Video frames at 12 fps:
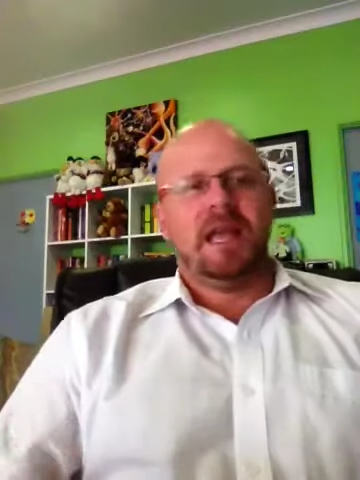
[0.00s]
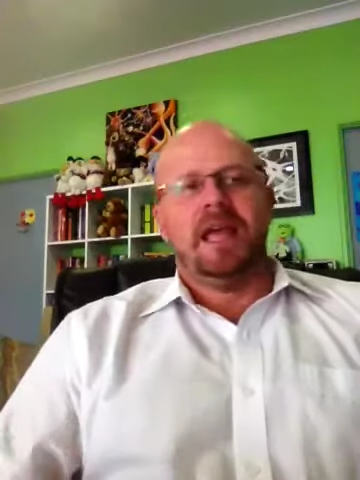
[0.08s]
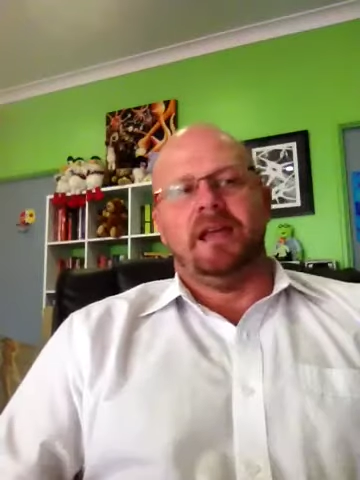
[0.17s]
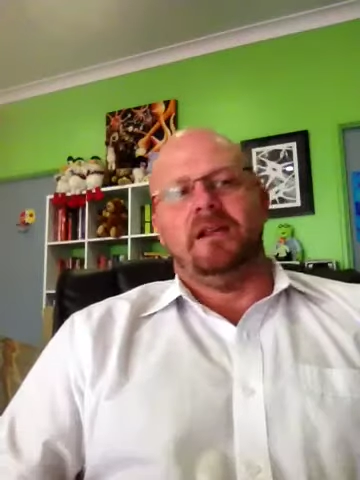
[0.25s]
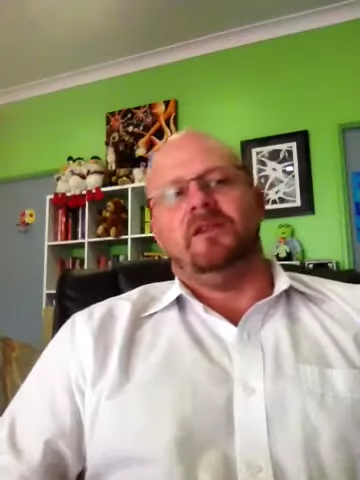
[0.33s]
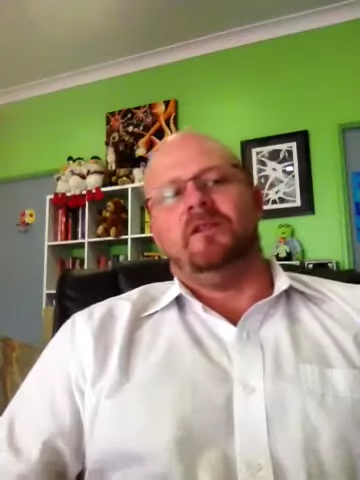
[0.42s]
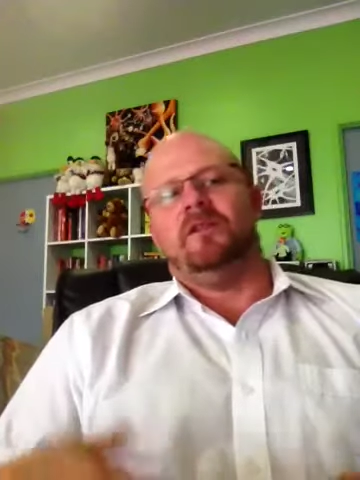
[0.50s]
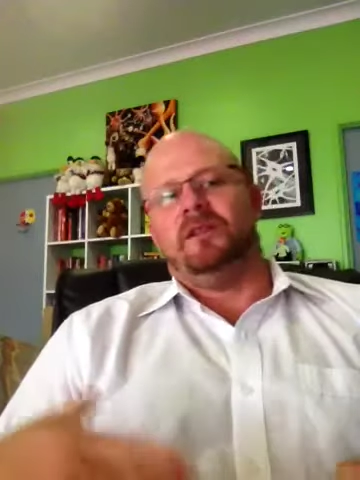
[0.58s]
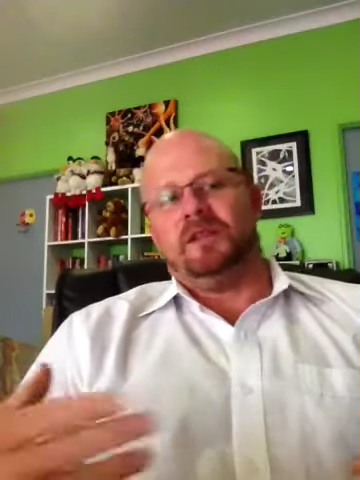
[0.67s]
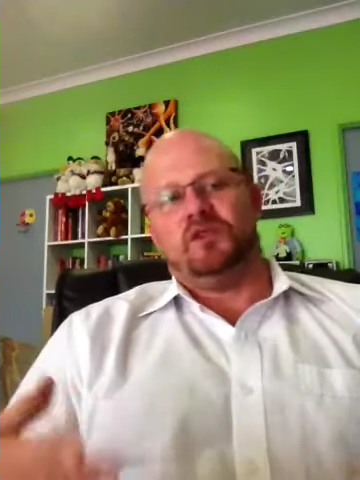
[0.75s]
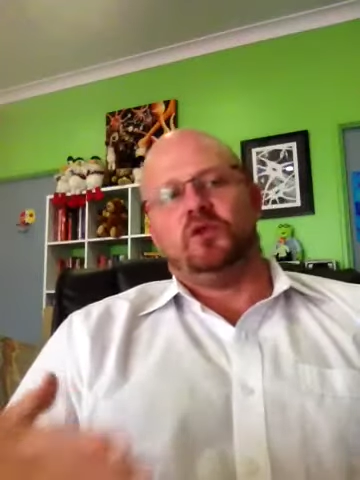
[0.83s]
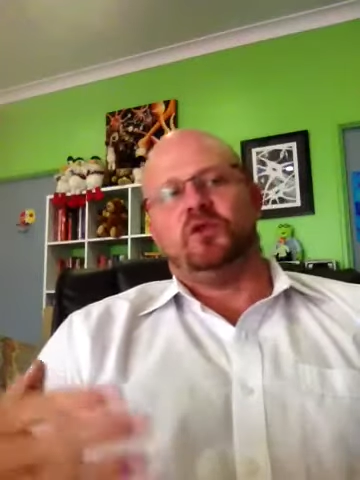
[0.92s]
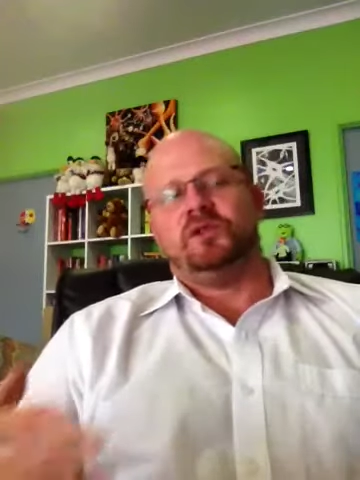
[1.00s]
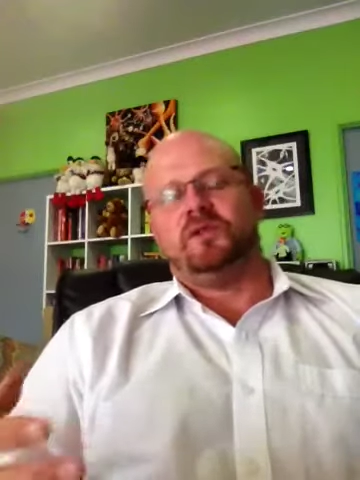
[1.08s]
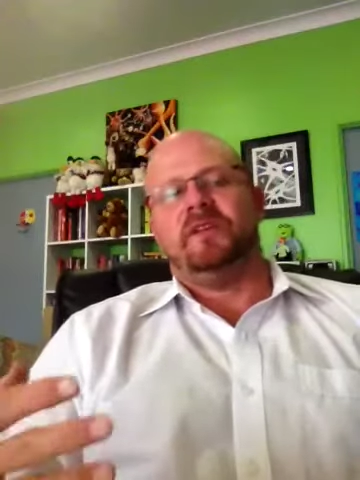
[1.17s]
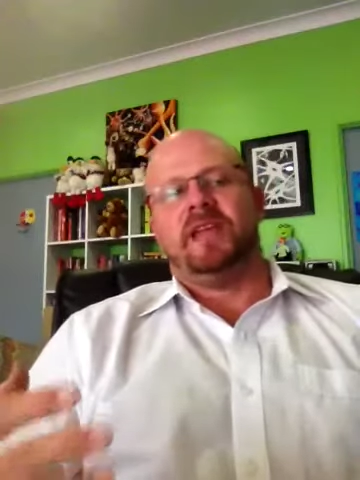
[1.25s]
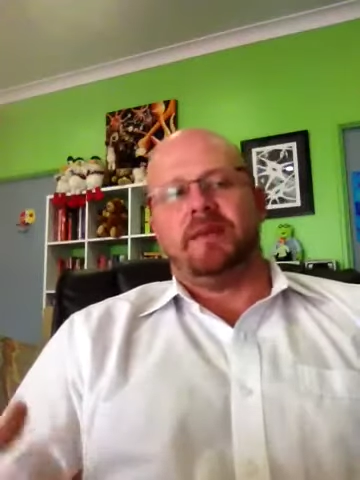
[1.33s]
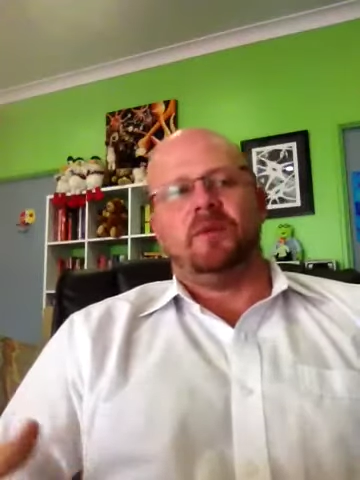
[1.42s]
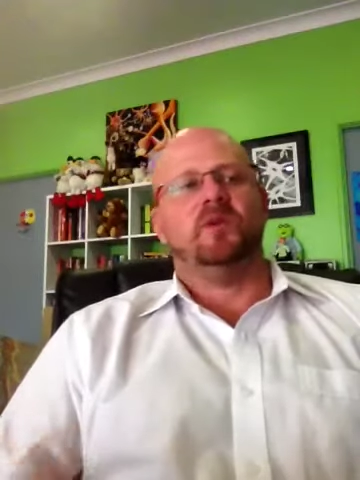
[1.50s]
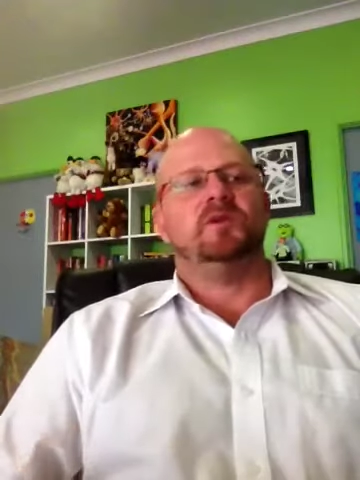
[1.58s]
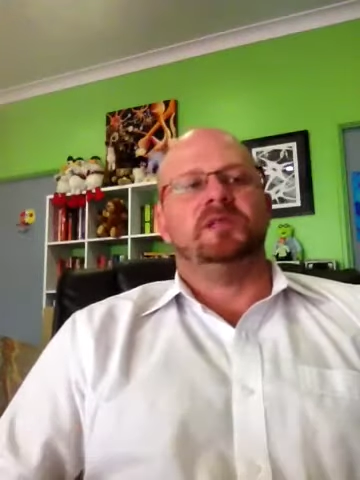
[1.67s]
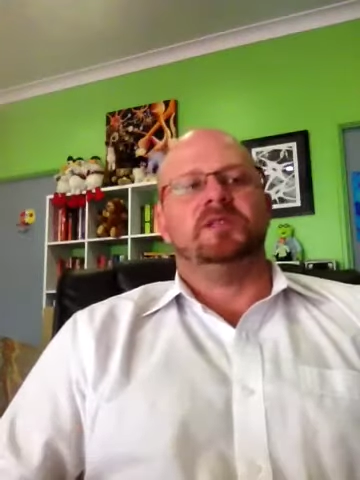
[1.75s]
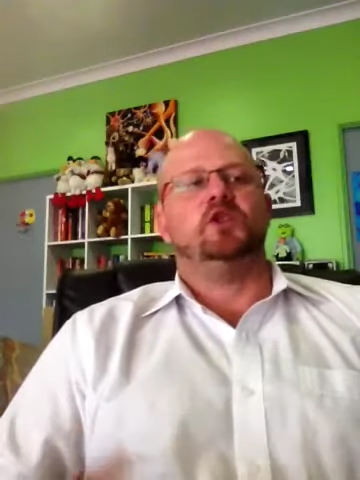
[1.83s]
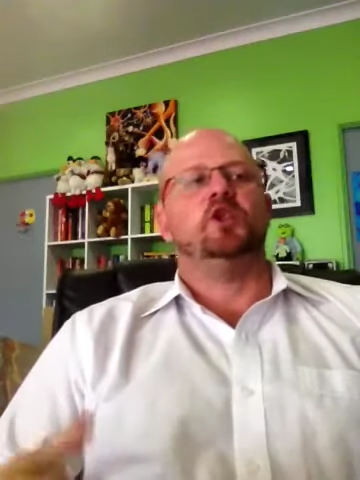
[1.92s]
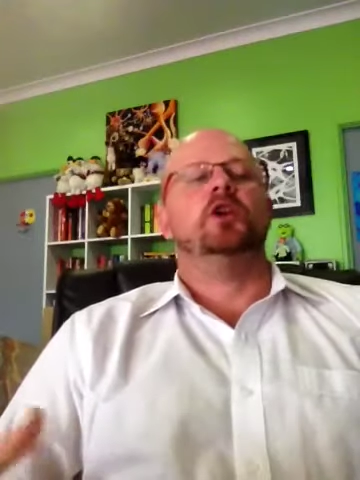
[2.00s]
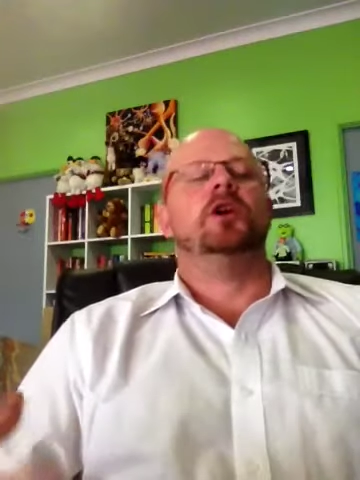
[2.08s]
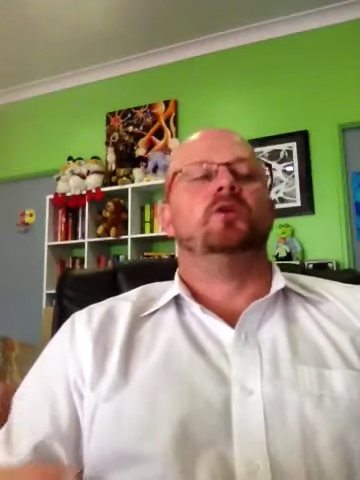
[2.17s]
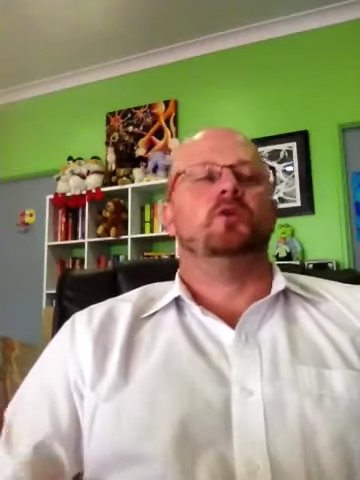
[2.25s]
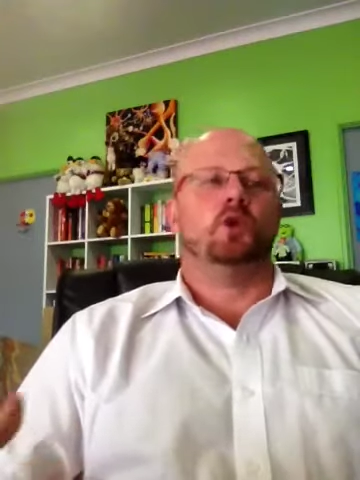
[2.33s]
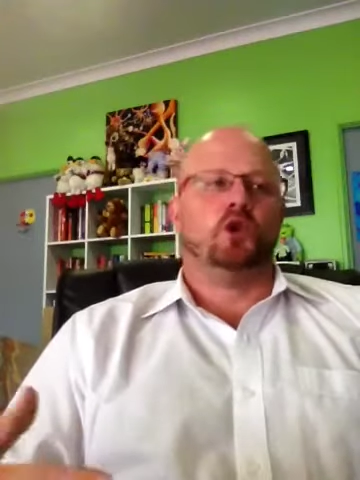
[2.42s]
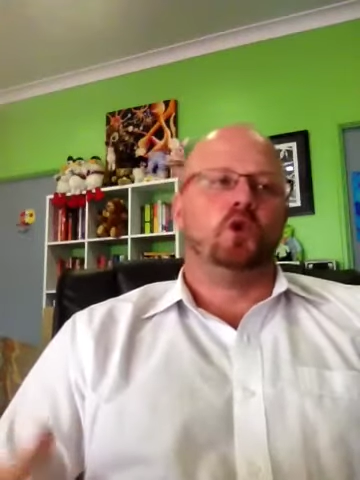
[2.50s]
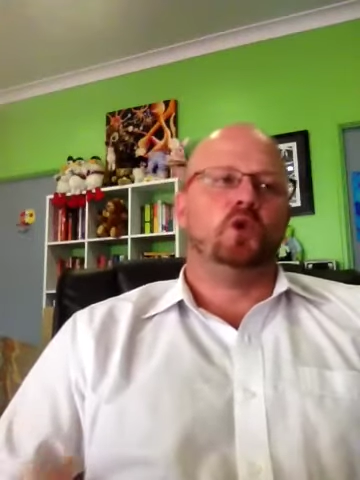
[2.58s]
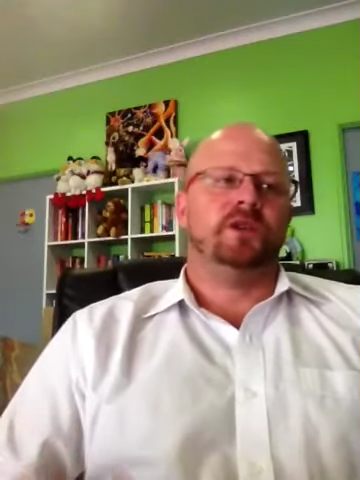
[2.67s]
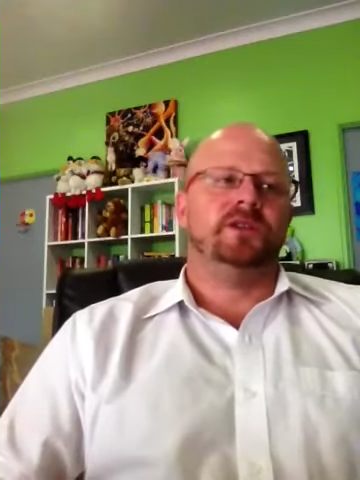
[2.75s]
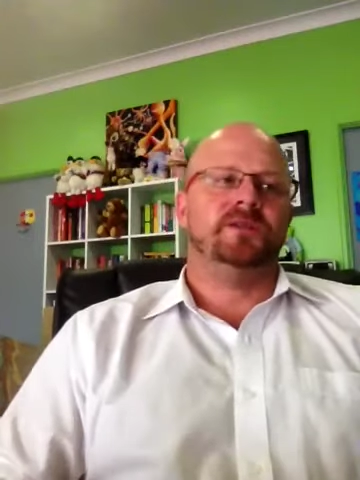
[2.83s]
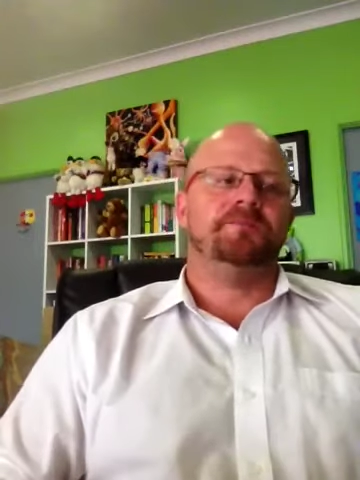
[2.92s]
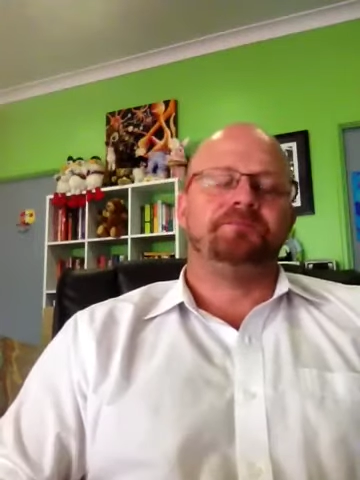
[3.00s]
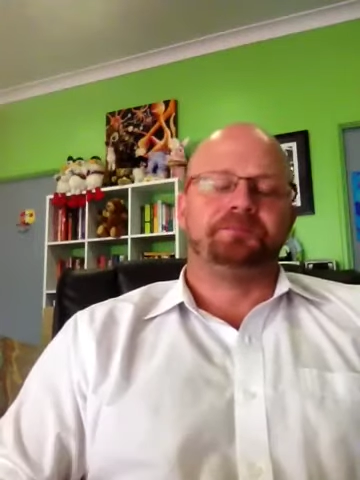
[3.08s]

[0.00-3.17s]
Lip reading: and these sorts of chemicals, these glucocorticoids.